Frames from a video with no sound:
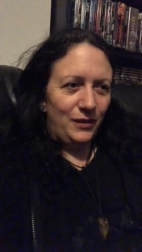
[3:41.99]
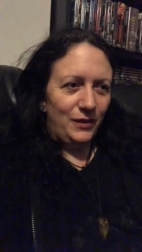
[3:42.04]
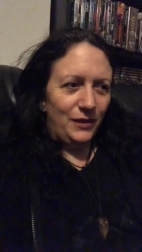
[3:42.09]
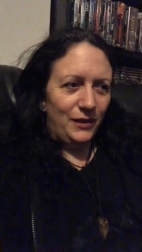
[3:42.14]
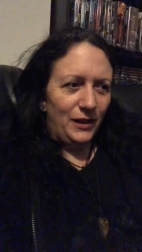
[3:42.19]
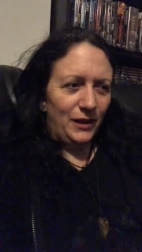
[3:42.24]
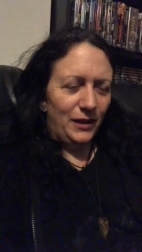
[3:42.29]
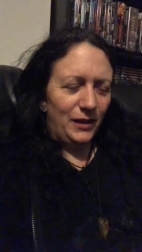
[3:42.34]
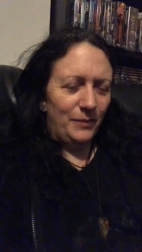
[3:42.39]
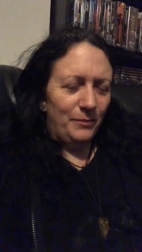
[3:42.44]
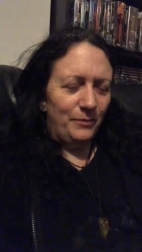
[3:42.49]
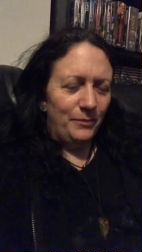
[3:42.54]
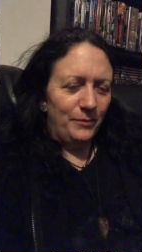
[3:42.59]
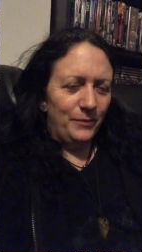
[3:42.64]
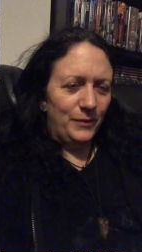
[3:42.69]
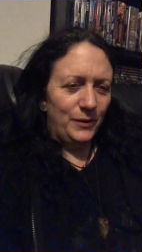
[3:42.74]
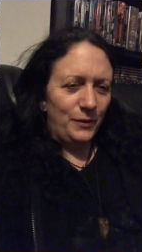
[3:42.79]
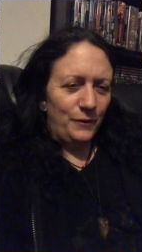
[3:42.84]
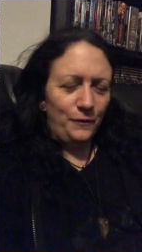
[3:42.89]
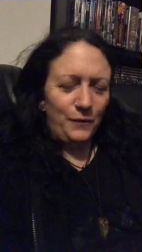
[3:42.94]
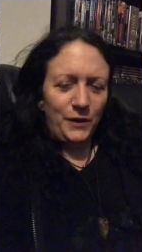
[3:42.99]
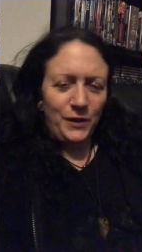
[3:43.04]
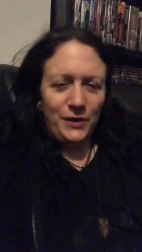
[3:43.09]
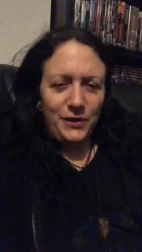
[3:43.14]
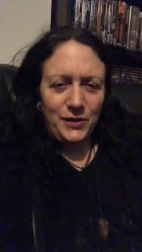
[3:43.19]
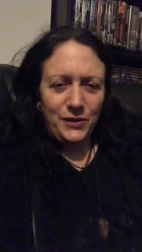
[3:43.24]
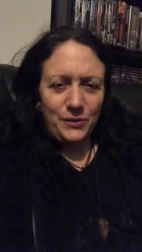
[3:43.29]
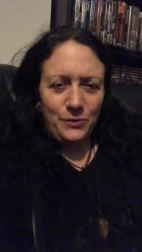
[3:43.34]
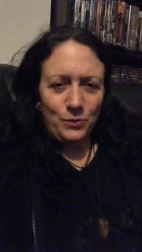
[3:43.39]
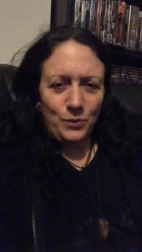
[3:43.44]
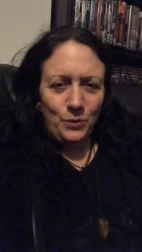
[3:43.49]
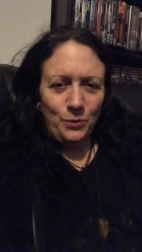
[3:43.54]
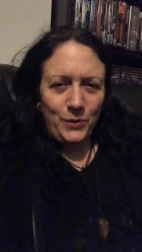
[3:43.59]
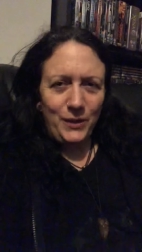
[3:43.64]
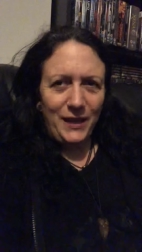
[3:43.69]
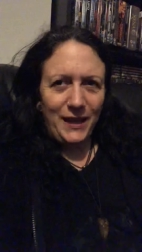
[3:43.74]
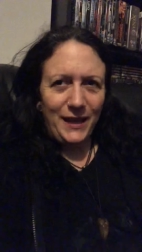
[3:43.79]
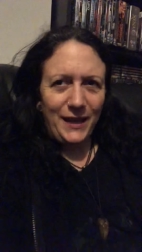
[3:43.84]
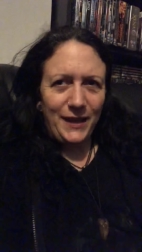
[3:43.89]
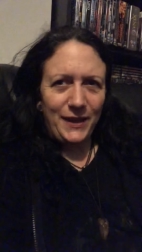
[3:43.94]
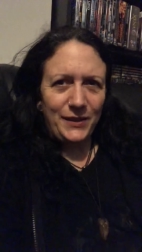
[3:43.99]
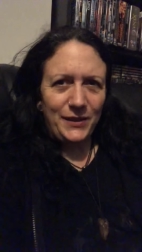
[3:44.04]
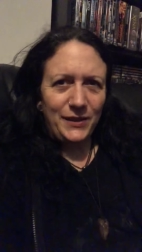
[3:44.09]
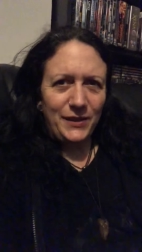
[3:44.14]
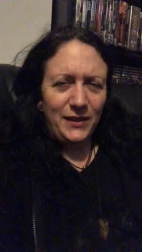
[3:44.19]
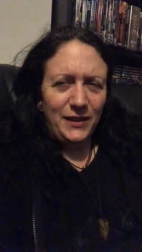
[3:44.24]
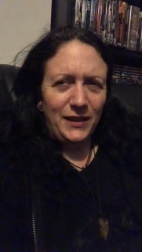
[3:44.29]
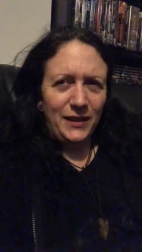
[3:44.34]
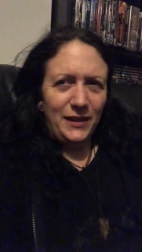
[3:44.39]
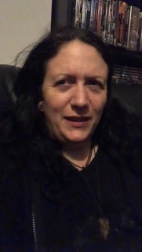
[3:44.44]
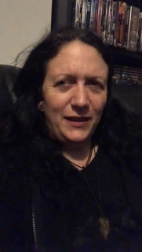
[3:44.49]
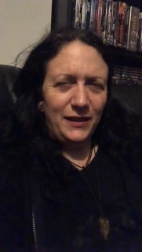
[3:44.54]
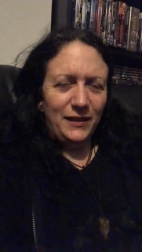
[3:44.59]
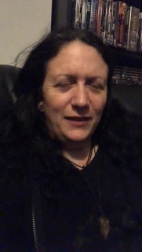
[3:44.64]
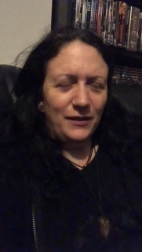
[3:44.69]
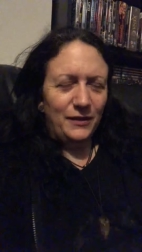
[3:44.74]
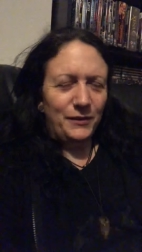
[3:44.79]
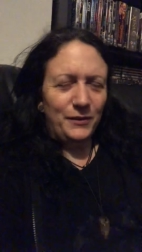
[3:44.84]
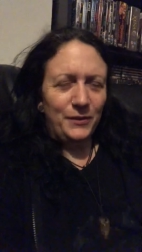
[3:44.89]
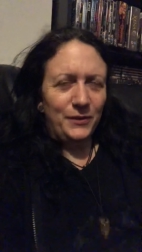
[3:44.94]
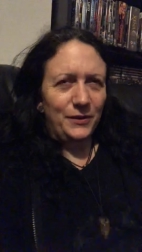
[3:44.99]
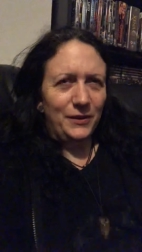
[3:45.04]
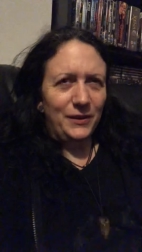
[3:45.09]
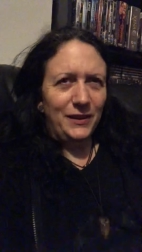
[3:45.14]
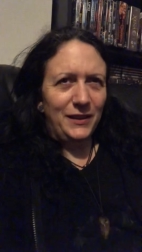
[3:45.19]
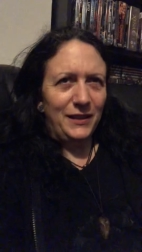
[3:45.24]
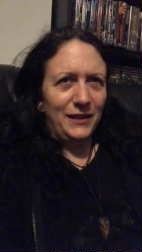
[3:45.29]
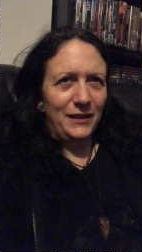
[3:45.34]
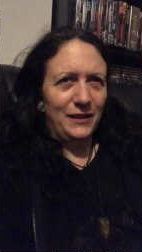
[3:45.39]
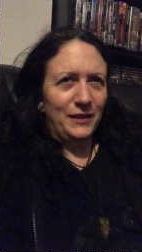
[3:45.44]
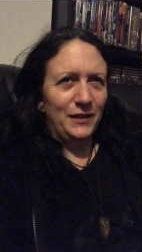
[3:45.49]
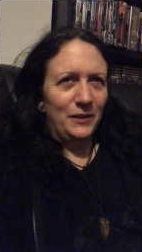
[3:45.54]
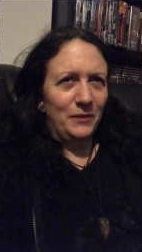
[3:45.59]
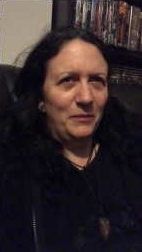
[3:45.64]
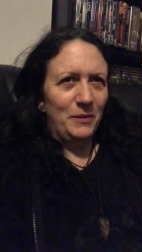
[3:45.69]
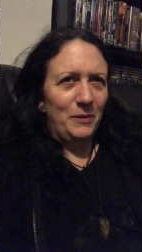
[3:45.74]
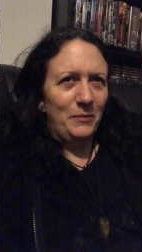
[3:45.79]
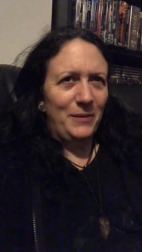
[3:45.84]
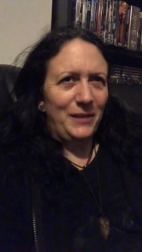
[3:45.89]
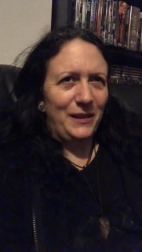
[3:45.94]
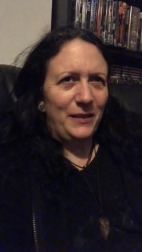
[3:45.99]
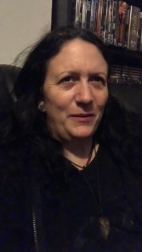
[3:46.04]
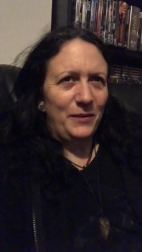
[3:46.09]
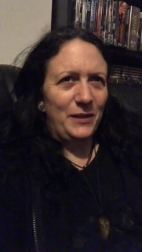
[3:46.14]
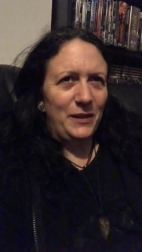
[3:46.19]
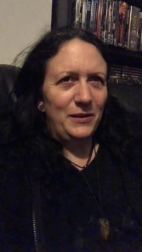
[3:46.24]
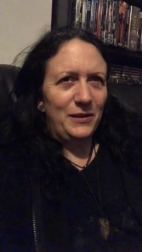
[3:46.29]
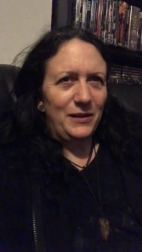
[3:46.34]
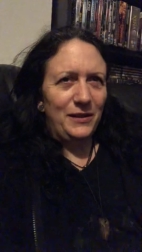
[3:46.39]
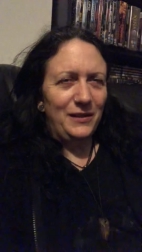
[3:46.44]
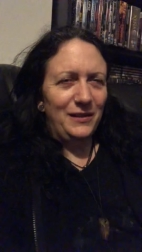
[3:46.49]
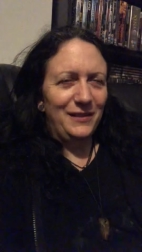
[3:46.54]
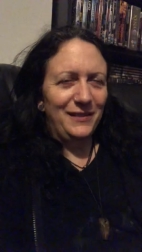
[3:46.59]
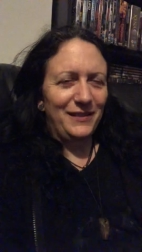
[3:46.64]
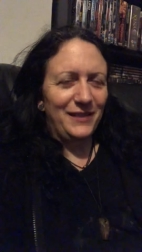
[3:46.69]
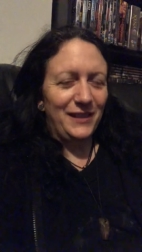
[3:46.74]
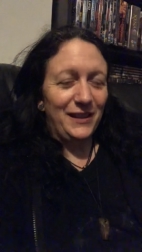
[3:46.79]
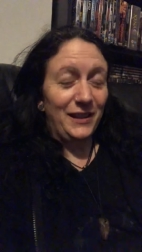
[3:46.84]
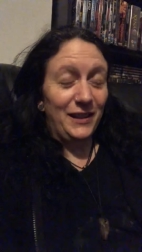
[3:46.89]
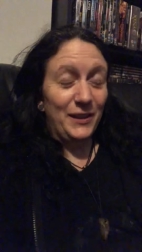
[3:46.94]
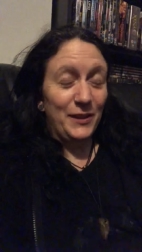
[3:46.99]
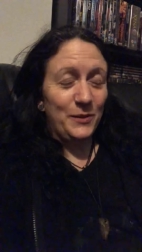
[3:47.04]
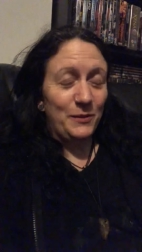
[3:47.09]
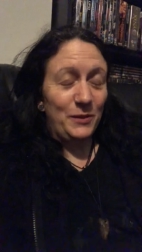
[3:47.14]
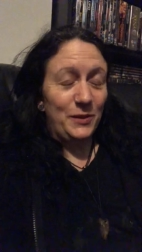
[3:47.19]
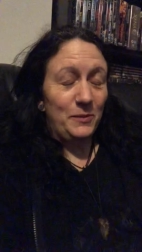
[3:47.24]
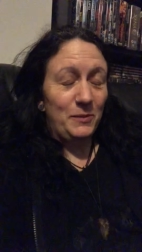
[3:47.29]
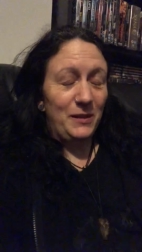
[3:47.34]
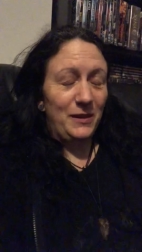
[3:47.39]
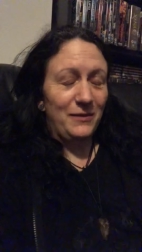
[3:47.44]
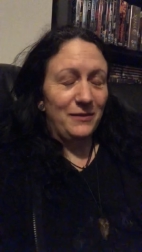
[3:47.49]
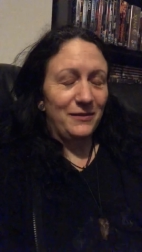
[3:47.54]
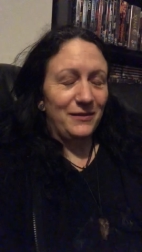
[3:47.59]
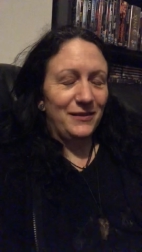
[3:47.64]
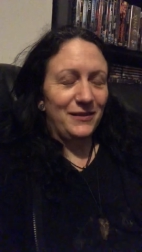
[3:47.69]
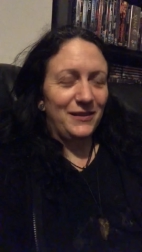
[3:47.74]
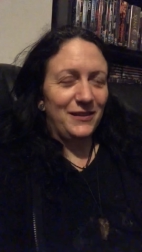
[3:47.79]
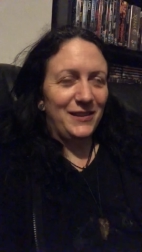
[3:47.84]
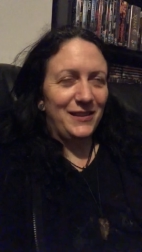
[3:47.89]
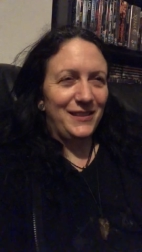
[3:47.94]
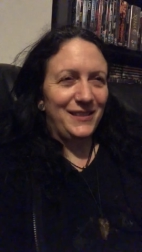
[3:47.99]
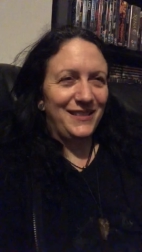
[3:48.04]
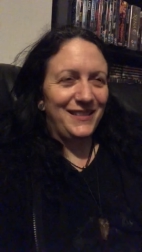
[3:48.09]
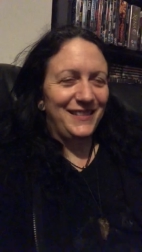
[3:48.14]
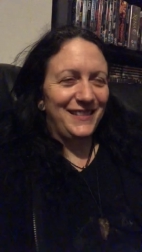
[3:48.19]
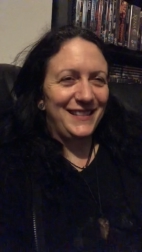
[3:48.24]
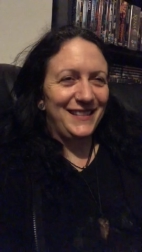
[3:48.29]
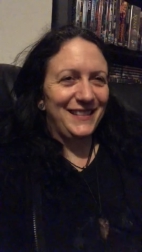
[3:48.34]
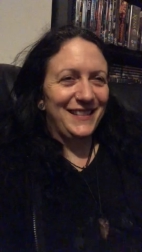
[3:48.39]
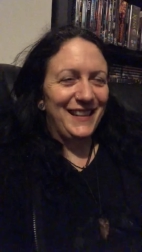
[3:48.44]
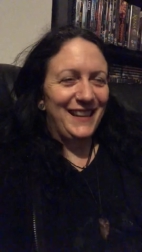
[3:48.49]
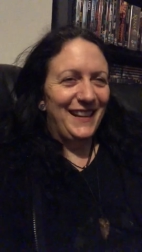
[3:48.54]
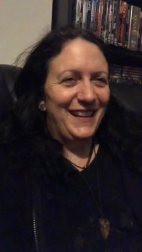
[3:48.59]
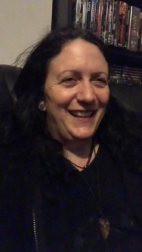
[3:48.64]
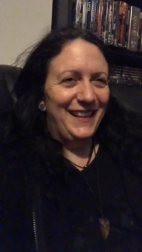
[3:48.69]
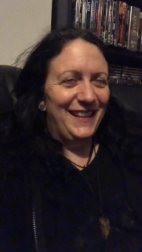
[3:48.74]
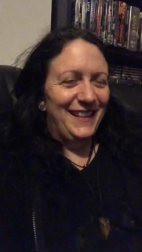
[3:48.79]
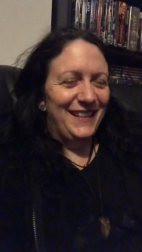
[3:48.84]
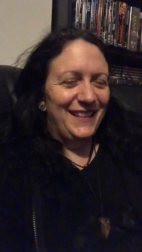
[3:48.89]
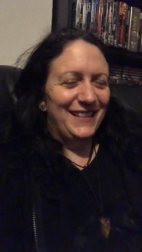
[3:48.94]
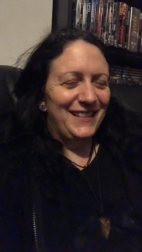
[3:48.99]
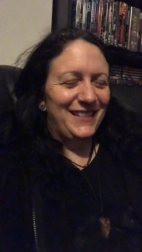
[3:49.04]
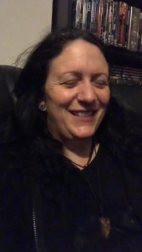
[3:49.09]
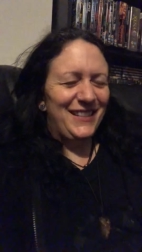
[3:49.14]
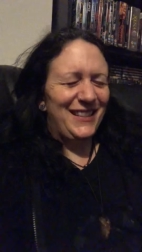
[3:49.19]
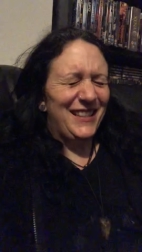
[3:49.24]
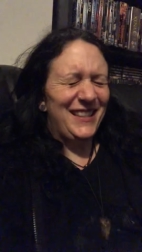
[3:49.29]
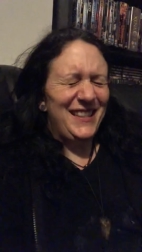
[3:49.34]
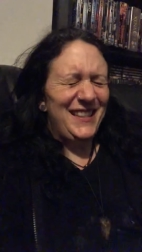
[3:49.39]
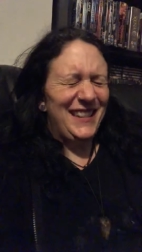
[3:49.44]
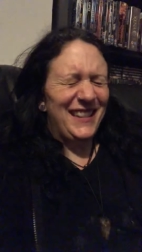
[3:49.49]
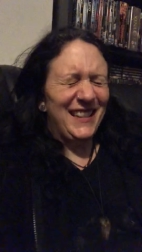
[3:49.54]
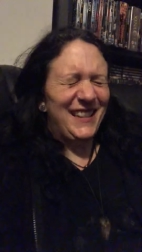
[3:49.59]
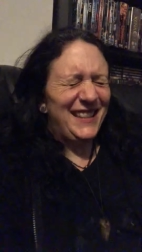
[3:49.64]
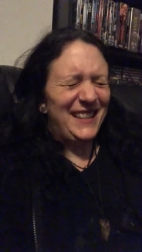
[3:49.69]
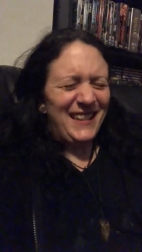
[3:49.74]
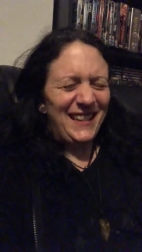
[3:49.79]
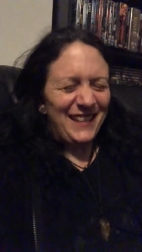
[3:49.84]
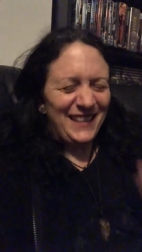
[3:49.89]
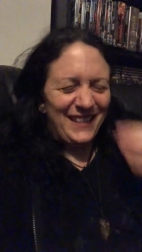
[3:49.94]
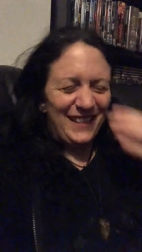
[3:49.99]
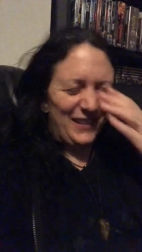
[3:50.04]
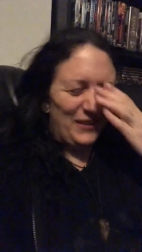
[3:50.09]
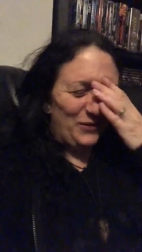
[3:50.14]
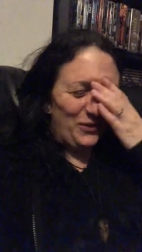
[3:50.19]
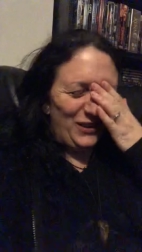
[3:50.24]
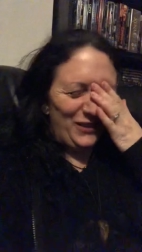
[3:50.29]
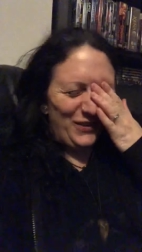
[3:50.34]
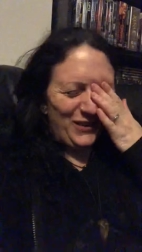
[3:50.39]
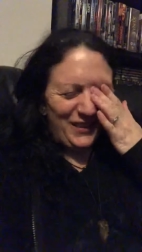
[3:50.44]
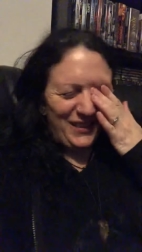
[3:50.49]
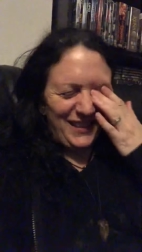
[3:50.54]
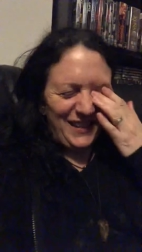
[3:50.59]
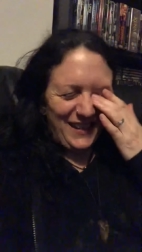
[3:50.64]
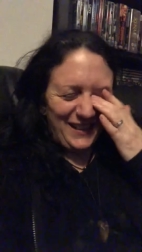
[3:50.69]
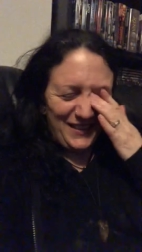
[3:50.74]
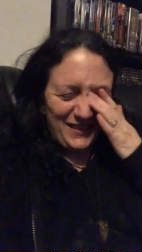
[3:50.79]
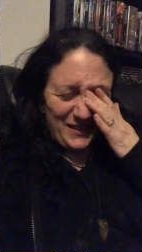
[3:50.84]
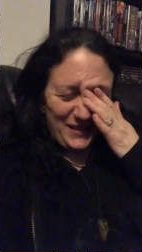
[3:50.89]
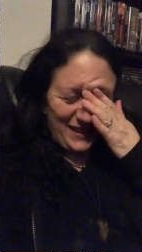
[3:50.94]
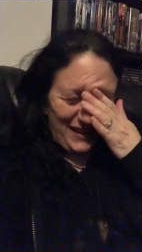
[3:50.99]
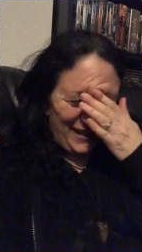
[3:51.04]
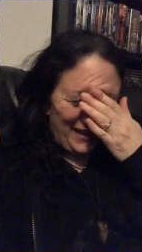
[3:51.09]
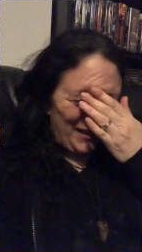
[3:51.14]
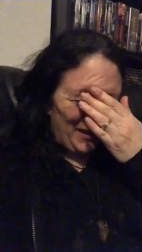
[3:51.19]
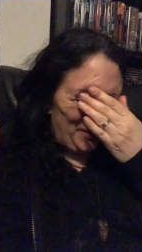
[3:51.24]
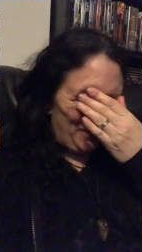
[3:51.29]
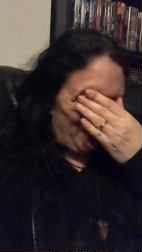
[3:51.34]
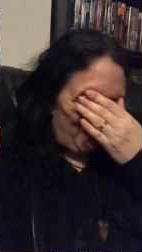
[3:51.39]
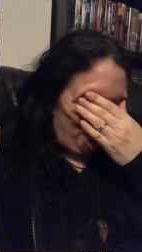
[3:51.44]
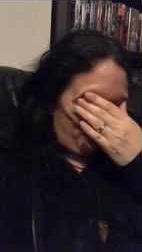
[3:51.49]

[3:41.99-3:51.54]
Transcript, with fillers: um, the first one we had, oh crikey, I can't remember now. It, it, the last one has been just just nutty, and, and all I've got to think is the last one.